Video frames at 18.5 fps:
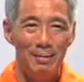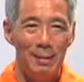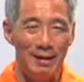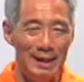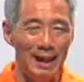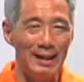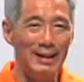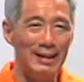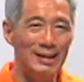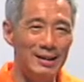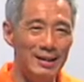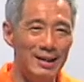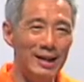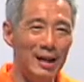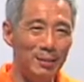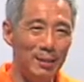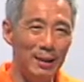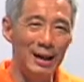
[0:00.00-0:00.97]
Percentage
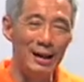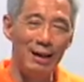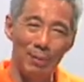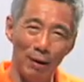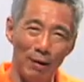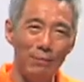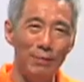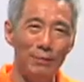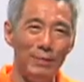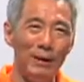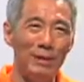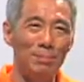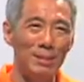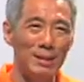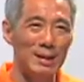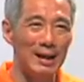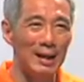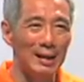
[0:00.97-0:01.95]
GDP about
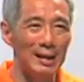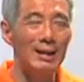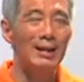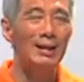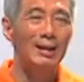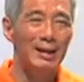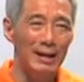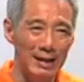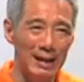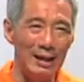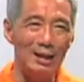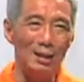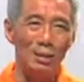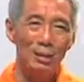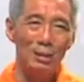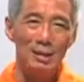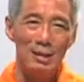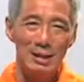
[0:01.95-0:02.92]
15%
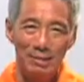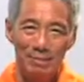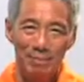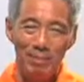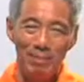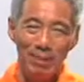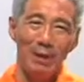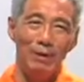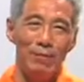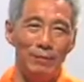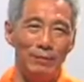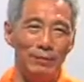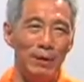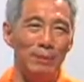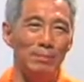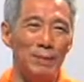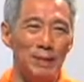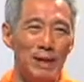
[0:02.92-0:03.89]
equals
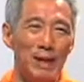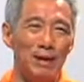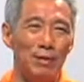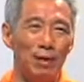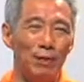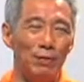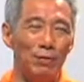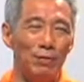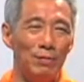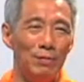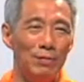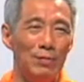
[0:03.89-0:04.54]
15% of